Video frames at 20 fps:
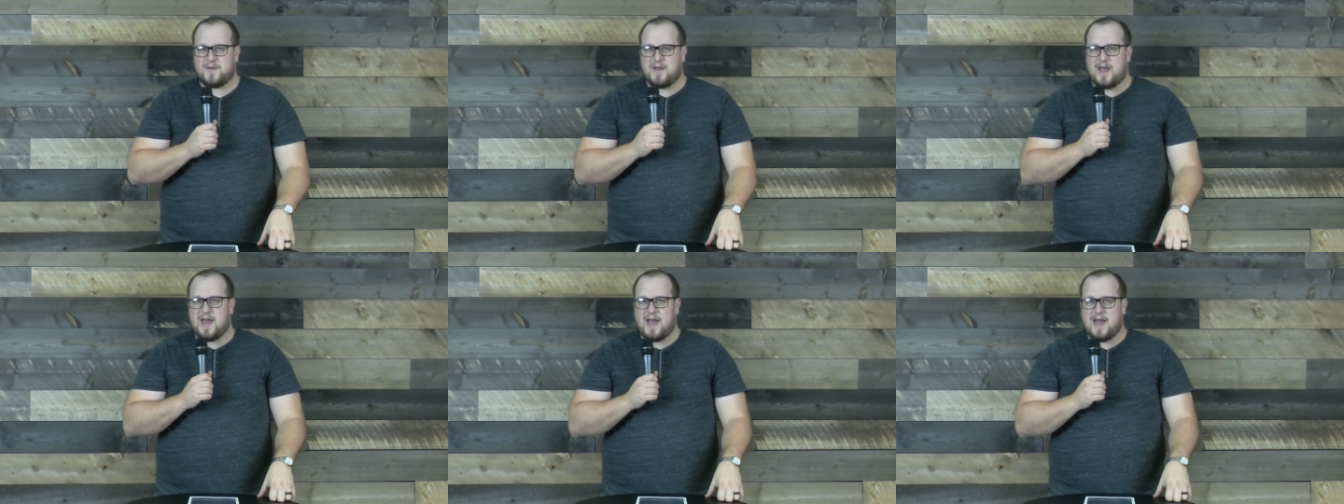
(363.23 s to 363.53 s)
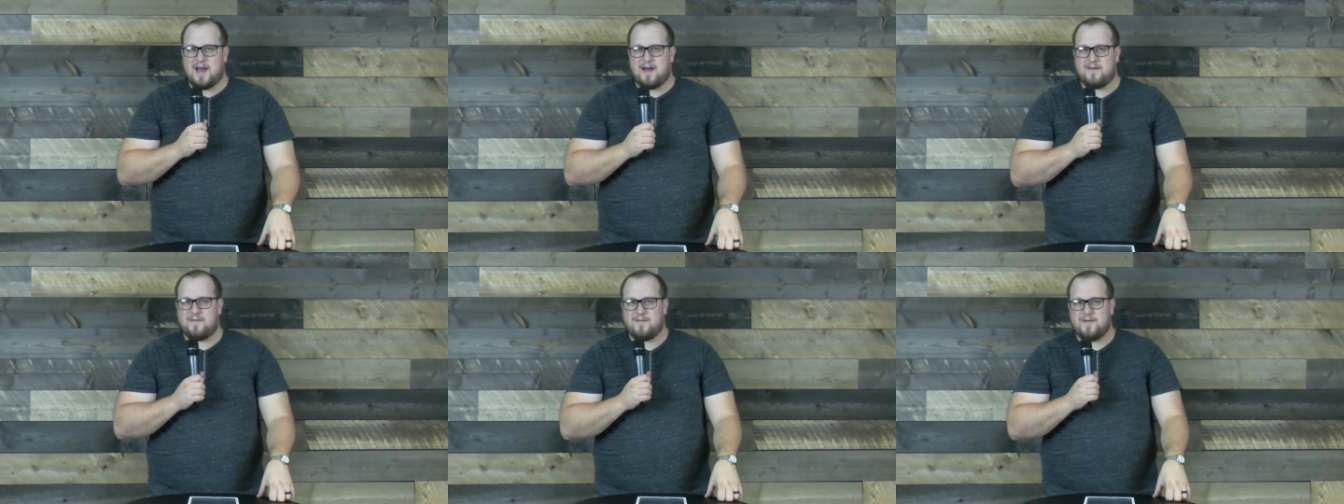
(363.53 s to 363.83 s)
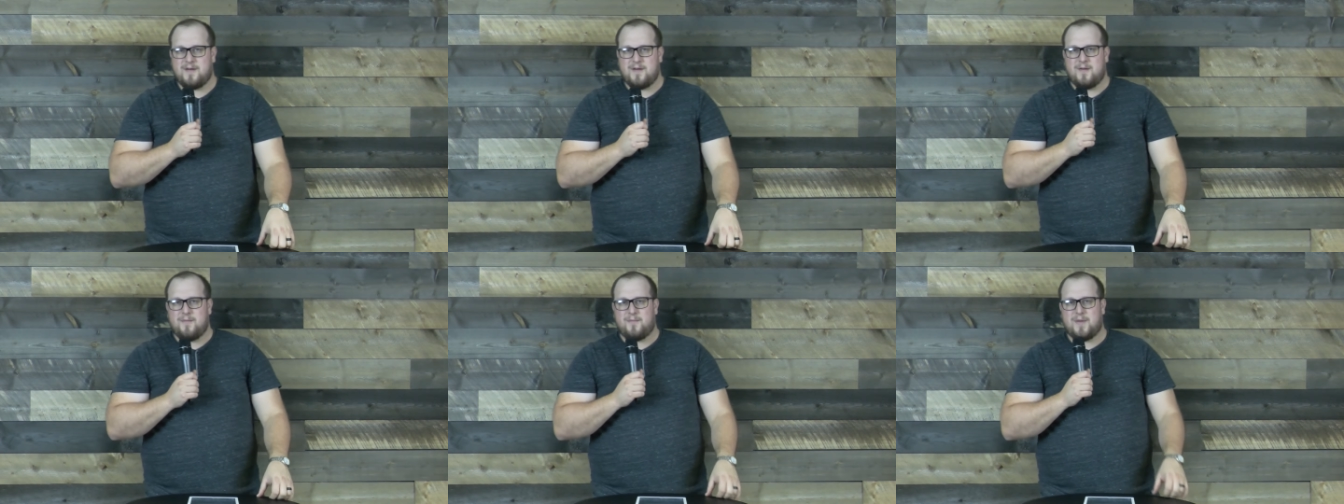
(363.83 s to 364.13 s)
we have
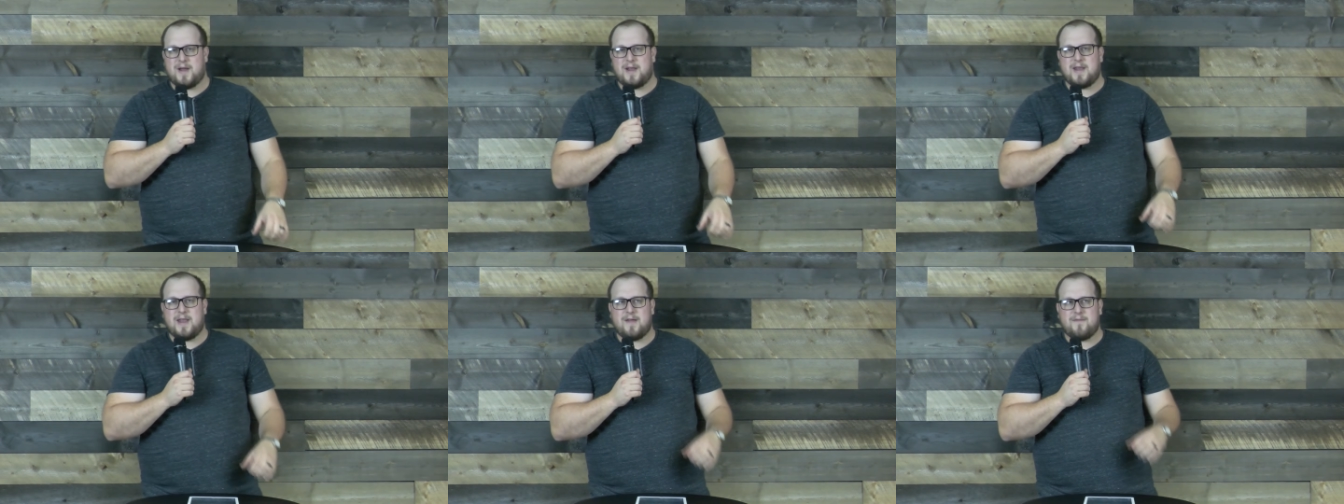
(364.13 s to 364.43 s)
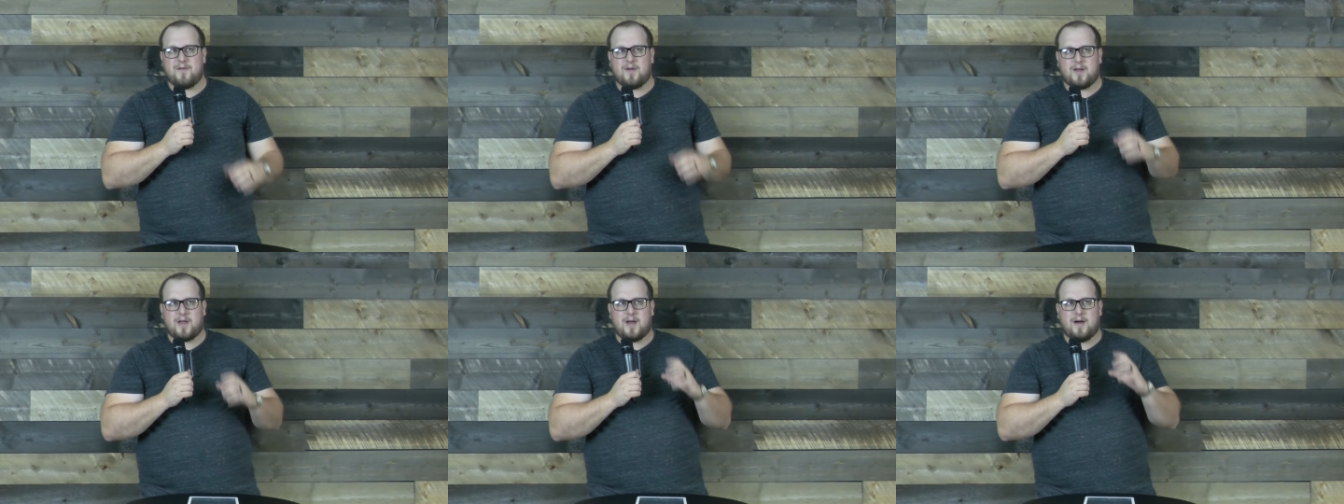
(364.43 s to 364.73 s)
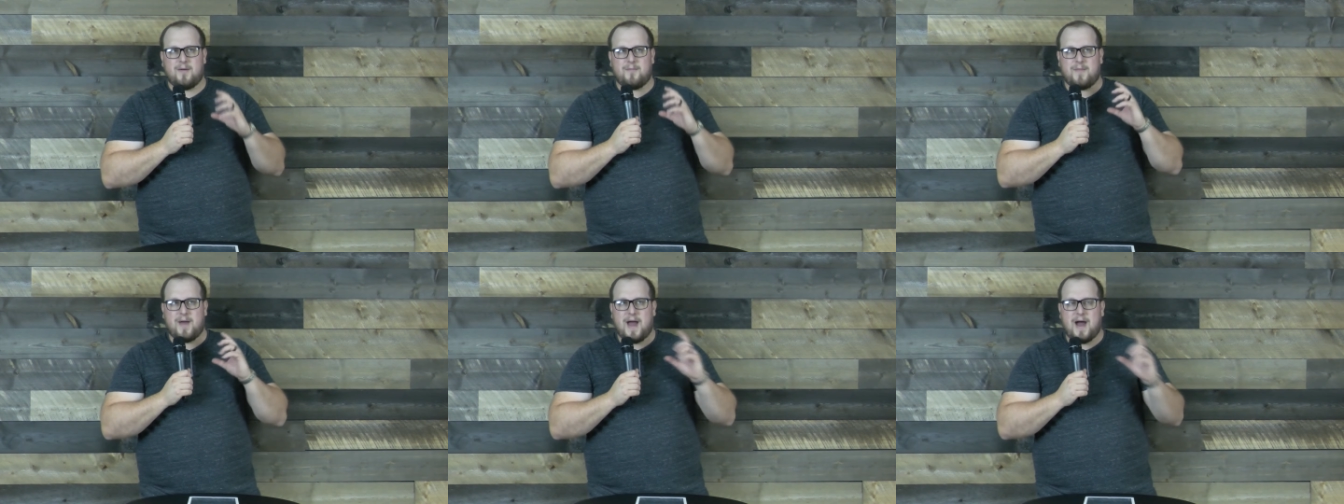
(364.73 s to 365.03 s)
might never
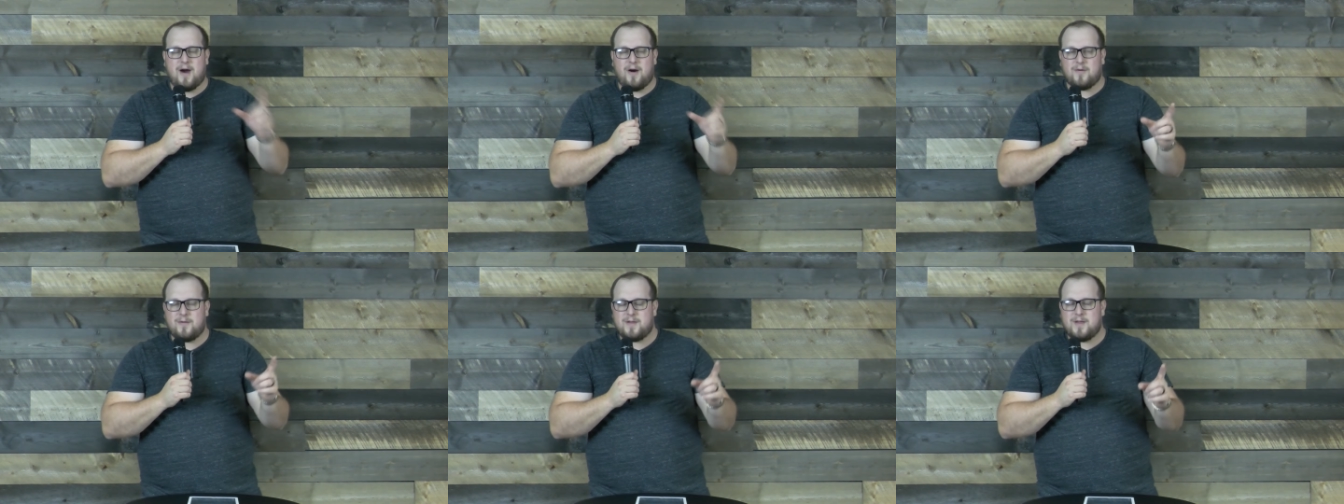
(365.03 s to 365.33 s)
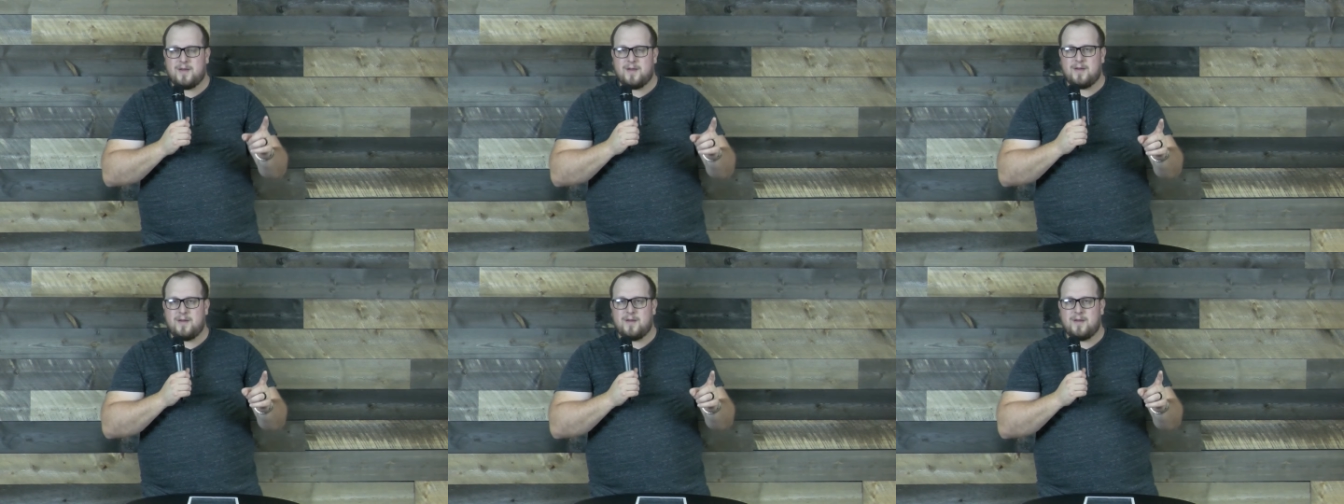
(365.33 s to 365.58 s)
come out,